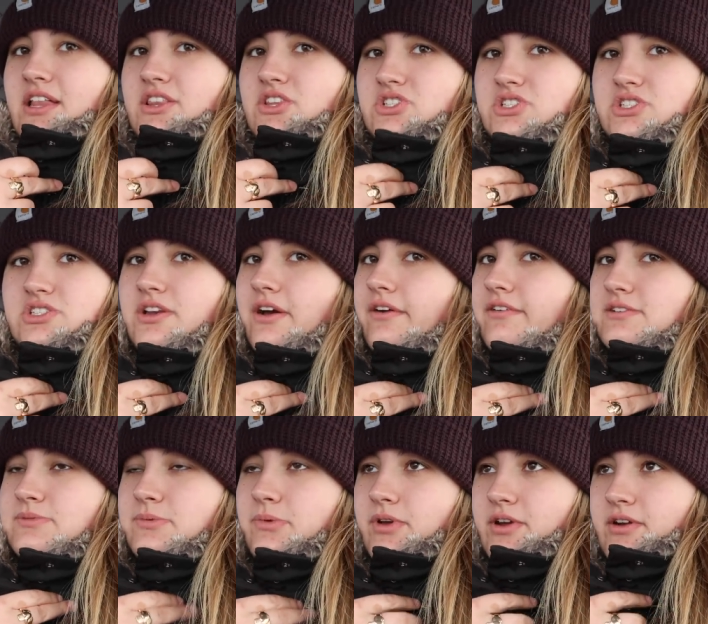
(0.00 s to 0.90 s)
the snow
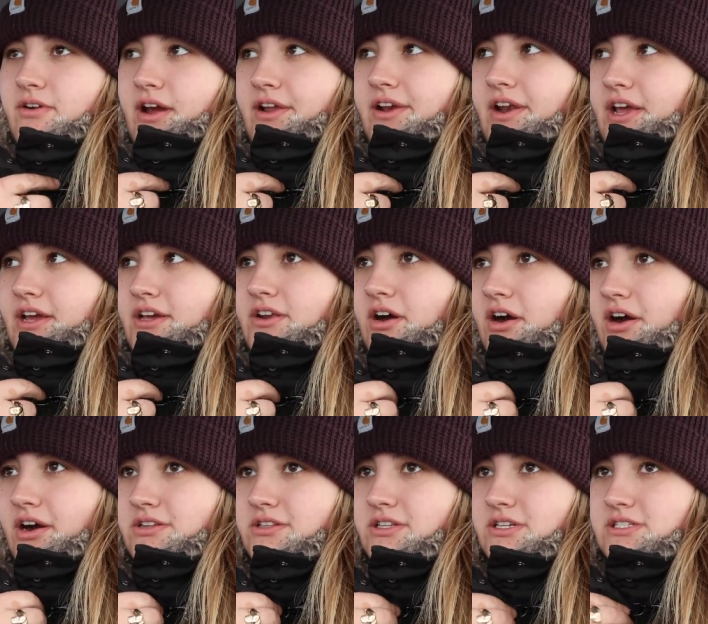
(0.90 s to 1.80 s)
was blowing around, and I could
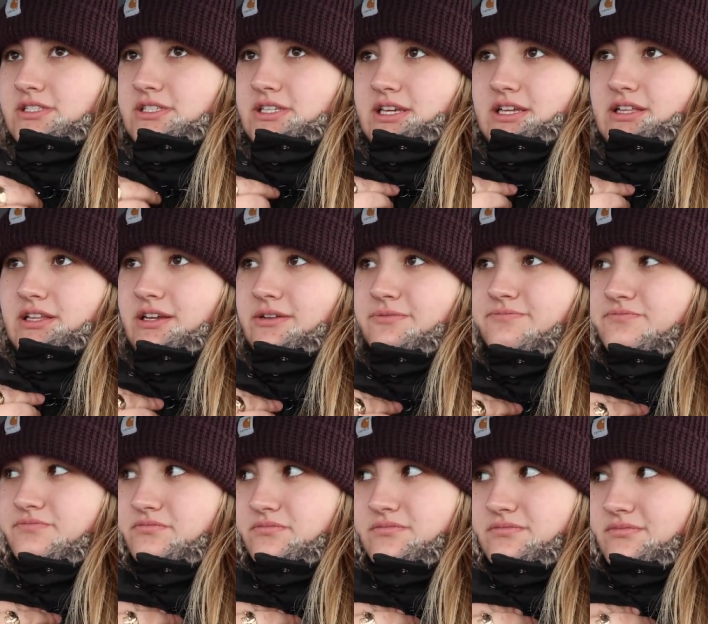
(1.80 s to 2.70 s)
hardly see. Like,
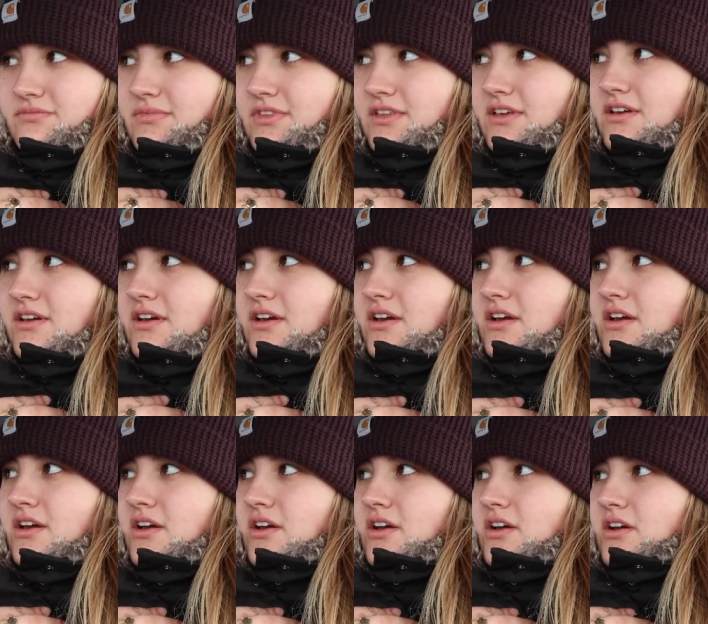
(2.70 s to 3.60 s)
and then we couldn't
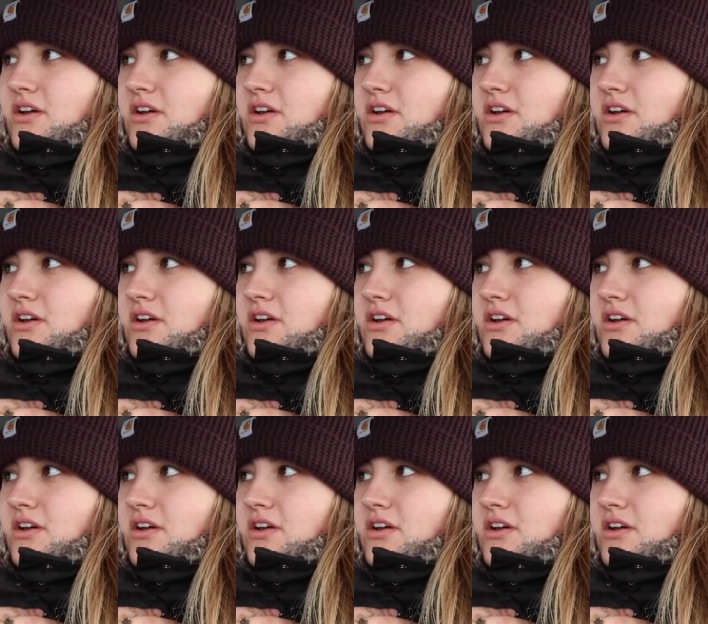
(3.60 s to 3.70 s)
see like